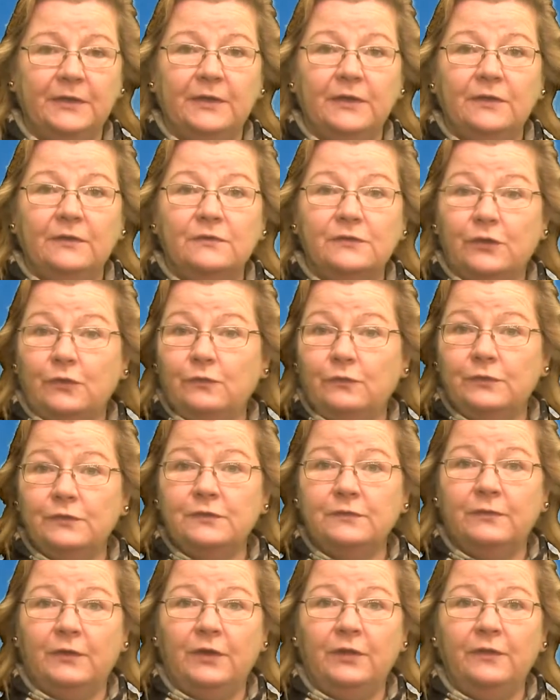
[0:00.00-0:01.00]
So
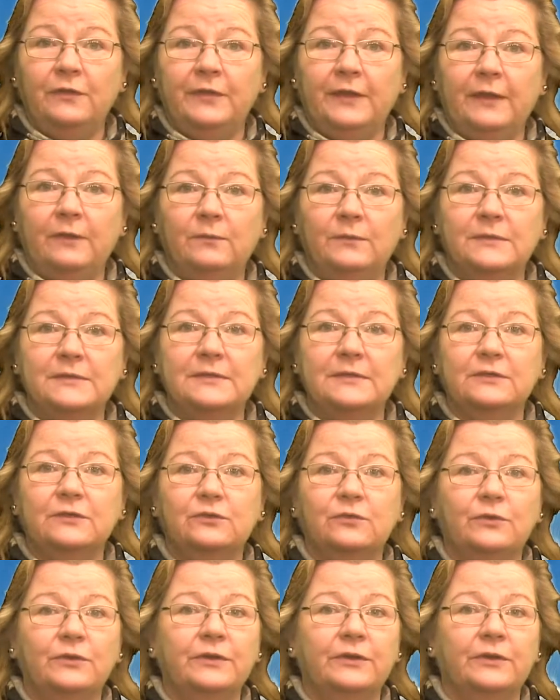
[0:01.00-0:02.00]
first of all, that was
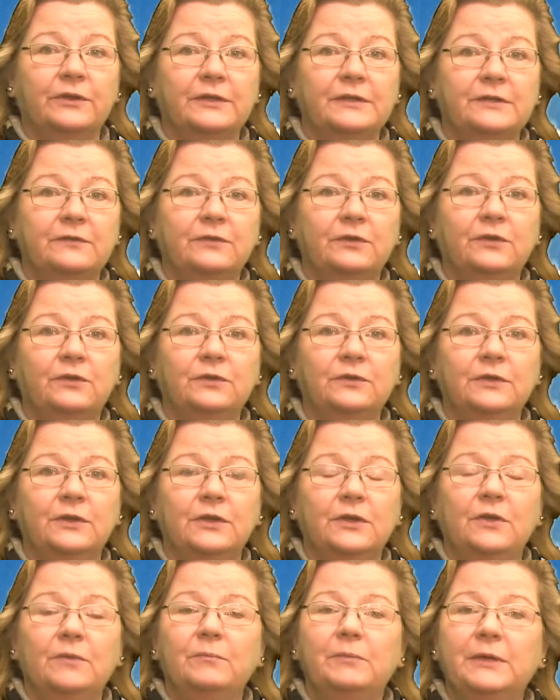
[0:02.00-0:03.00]
extraordinarily difficult,
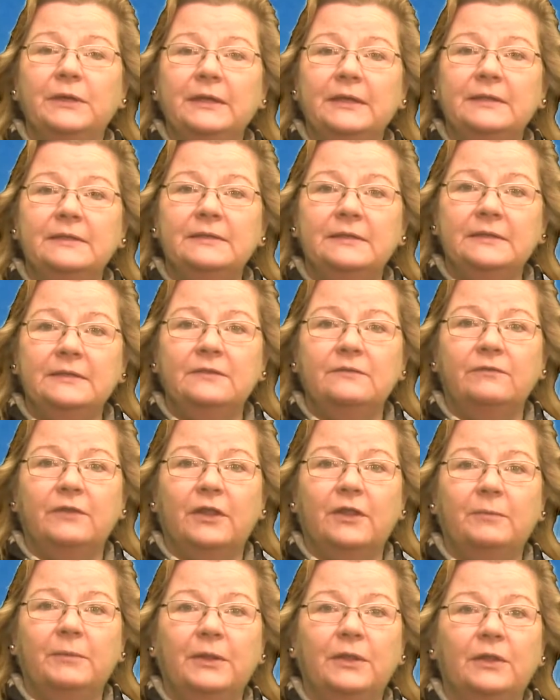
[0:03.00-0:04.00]
but it did
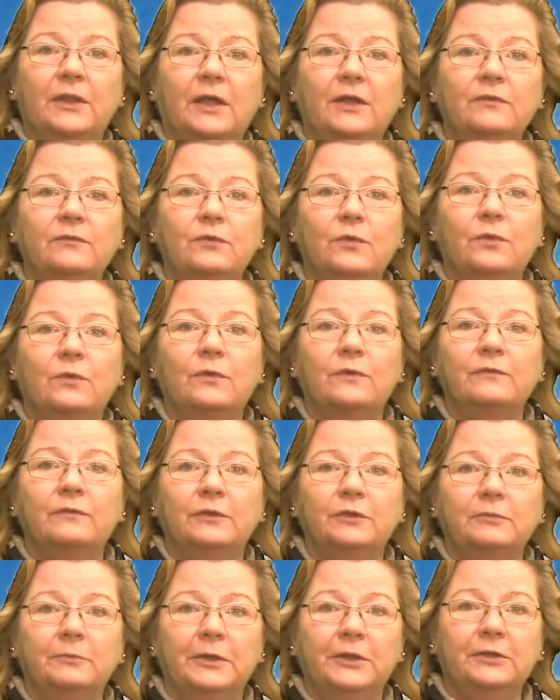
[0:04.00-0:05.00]
develop a lot of core
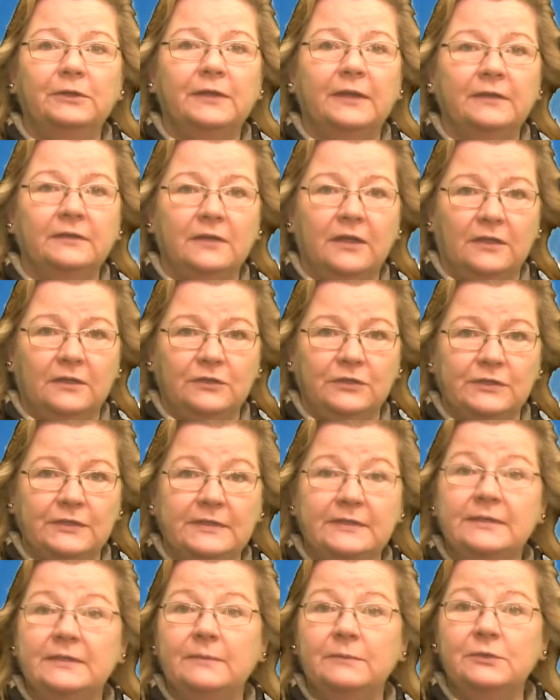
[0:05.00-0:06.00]
fundamental technologies
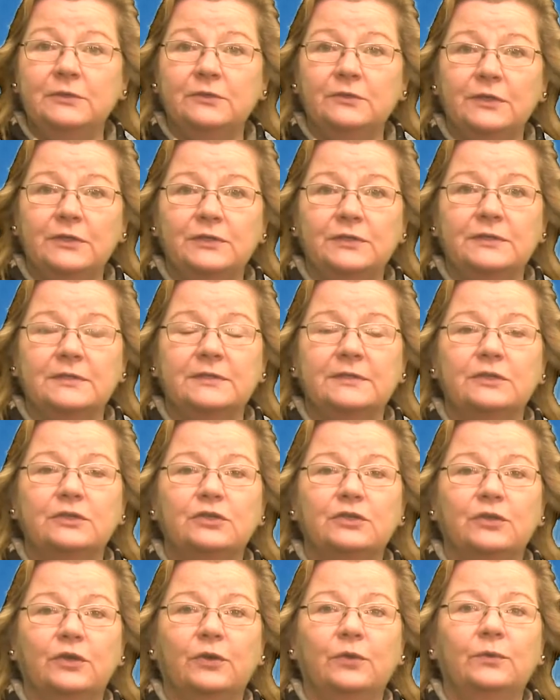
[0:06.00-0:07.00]
and demonstrations that
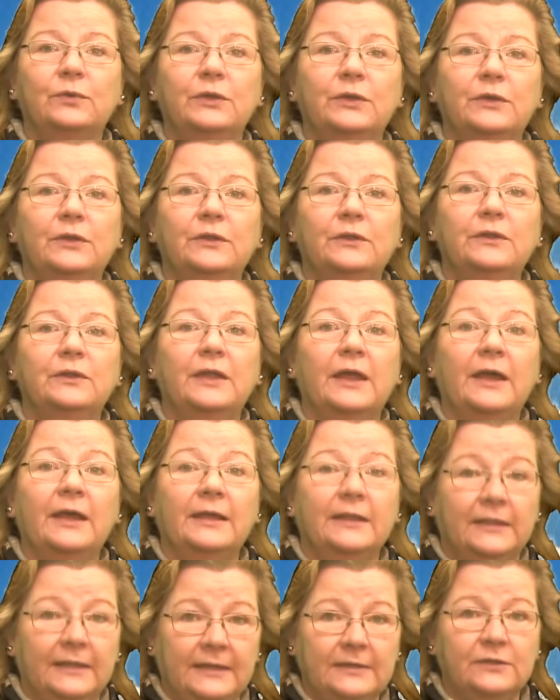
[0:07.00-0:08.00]
showed
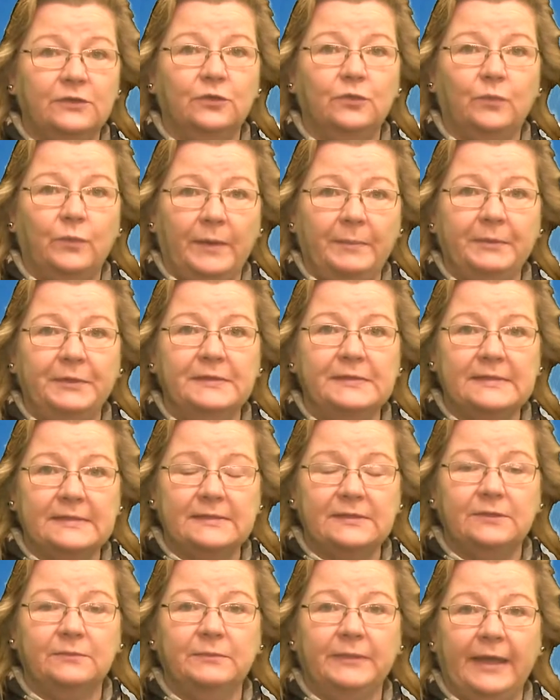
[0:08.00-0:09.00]
a laser weapon
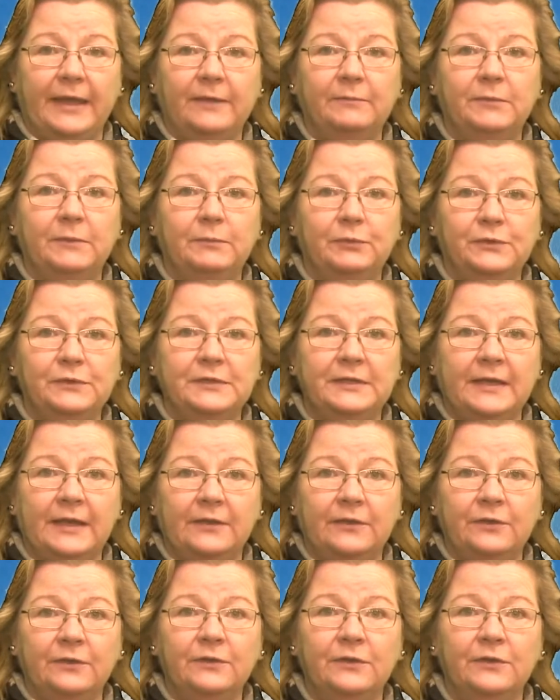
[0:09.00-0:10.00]
system can be put
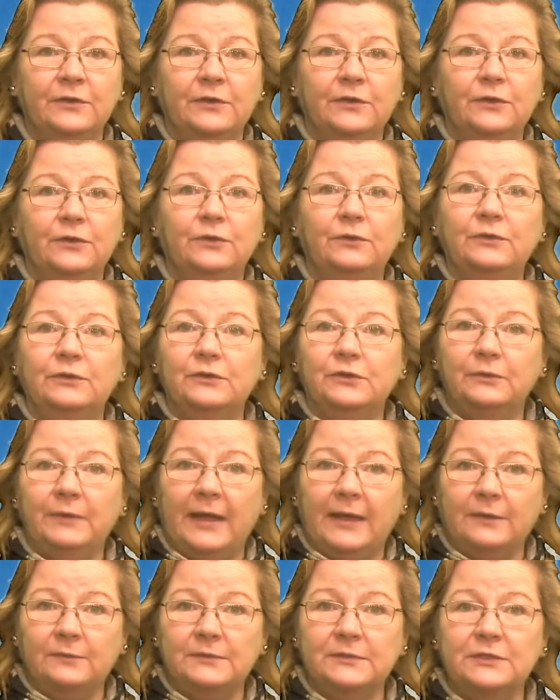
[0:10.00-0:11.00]
together. You can do
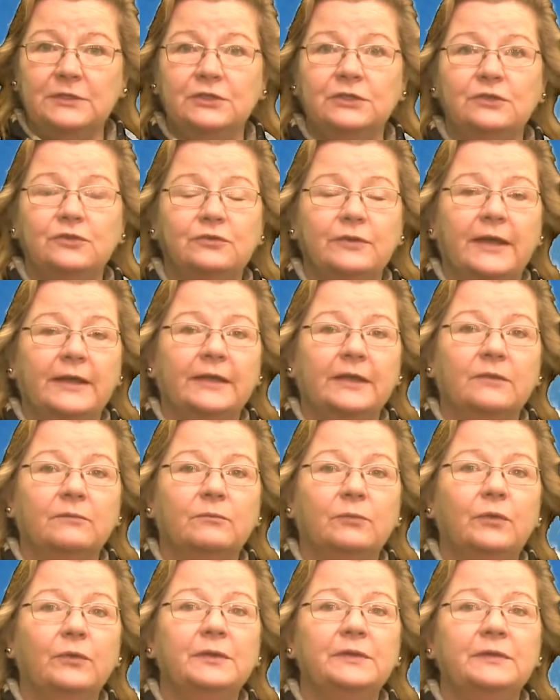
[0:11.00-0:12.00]
acquisition, tracking,
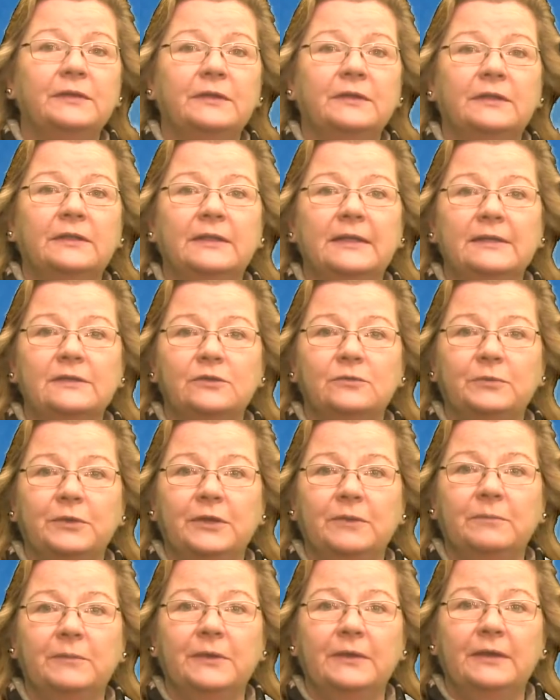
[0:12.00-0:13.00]
pointing a laser
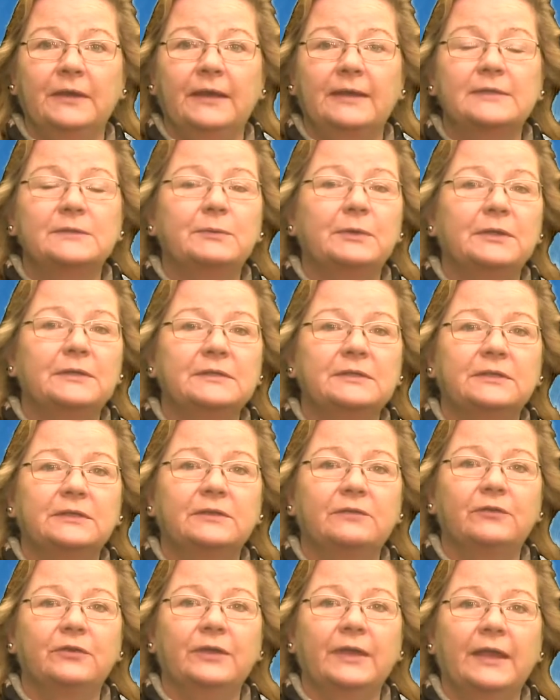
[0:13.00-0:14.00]
beam, as well as
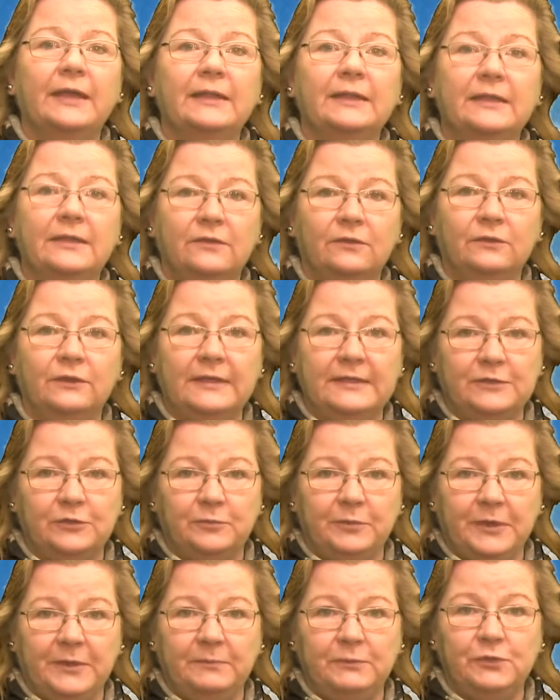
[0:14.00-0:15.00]
delivering a lethal laser
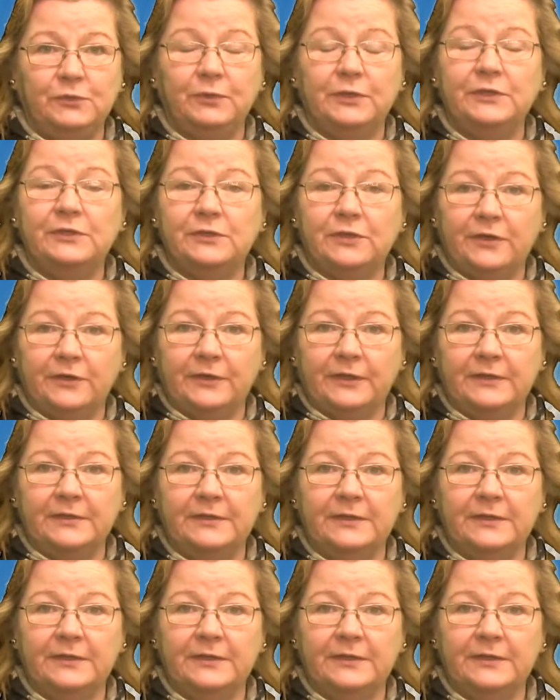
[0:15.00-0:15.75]
beam to a target,